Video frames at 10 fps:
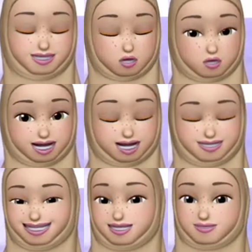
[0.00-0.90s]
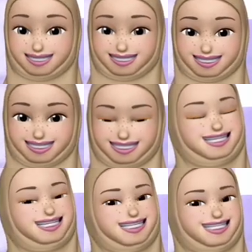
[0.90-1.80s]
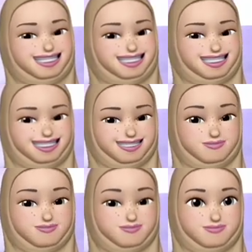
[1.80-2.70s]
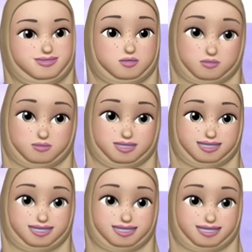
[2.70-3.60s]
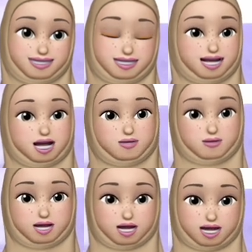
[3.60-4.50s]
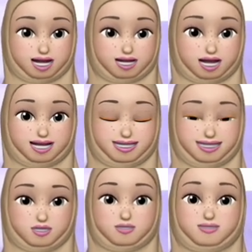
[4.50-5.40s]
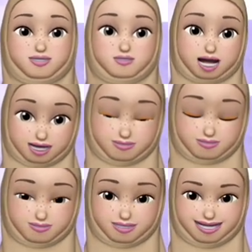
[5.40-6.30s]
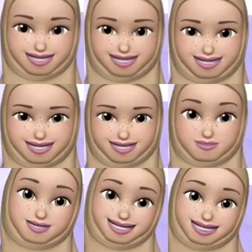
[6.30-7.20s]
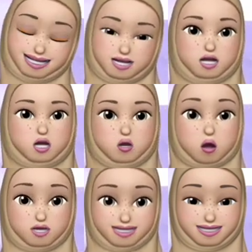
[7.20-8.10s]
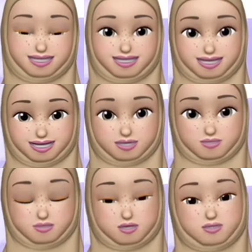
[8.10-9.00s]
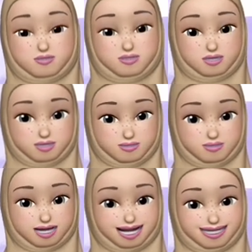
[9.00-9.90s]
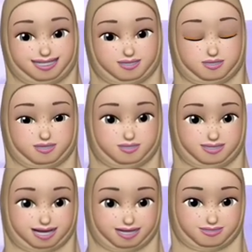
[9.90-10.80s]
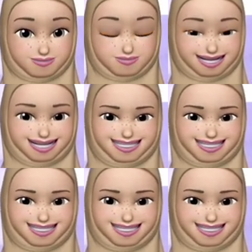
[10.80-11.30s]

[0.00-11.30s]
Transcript: So you have to determine A, the shortest distance from V1 to V5, B, the longest distance from V1 to V5,